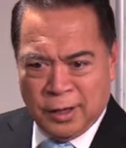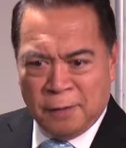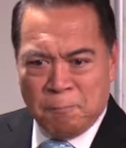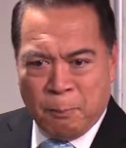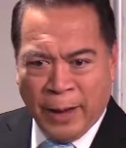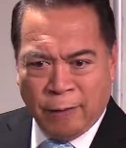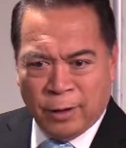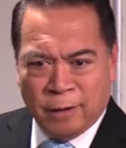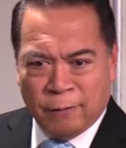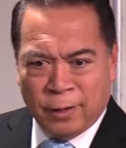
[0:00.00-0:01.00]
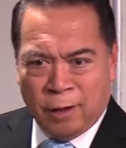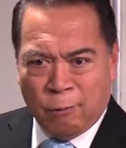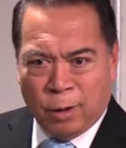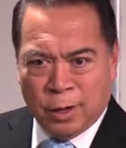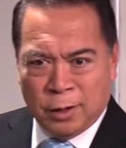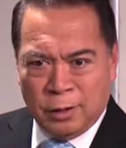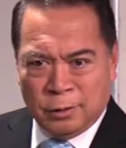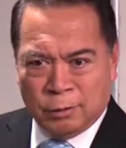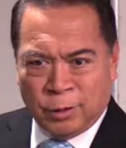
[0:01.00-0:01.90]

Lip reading: and buy whatever they wanted